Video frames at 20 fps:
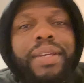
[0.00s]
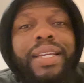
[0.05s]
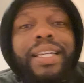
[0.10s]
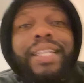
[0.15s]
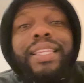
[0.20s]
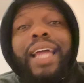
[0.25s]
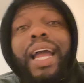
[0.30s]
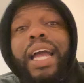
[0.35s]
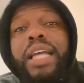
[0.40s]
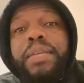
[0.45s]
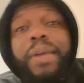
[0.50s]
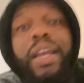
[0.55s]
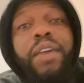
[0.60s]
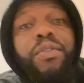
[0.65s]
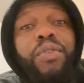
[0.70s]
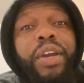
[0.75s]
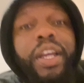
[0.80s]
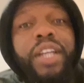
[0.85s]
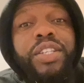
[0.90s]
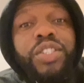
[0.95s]
He dies, but
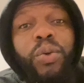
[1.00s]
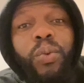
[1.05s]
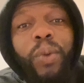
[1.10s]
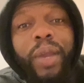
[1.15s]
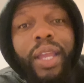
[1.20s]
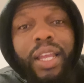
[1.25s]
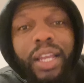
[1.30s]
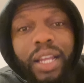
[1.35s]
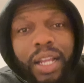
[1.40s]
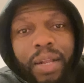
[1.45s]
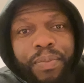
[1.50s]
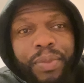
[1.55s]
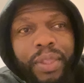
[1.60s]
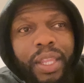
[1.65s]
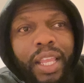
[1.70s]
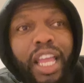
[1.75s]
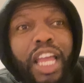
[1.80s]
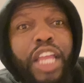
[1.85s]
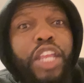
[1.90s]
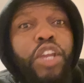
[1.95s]
everyone gets away
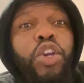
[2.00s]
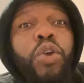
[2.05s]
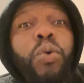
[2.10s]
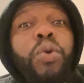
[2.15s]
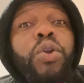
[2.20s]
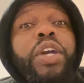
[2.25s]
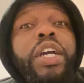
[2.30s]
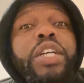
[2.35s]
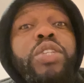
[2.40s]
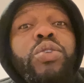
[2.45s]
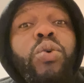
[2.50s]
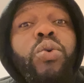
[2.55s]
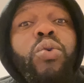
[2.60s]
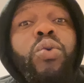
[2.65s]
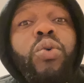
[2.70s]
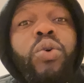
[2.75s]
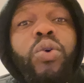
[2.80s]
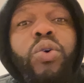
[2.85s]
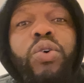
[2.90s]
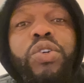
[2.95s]
and you're the one who gets
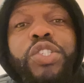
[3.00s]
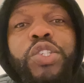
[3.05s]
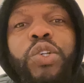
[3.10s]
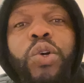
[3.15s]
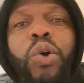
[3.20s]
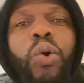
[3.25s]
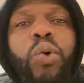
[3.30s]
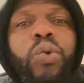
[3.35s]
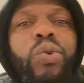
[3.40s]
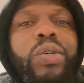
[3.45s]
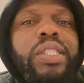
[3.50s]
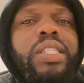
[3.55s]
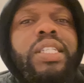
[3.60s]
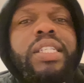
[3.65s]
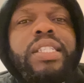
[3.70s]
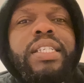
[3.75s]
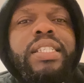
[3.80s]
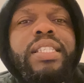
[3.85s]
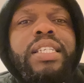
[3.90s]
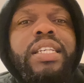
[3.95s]
caught because you got caught on
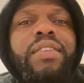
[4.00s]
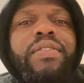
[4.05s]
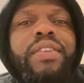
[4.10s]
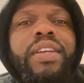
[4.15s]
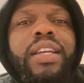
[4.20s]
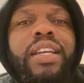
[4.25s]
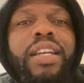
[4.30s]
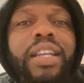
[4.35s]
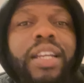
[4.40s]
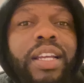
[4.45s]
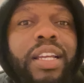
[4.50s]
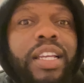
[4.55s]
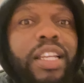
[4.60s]
CCTV.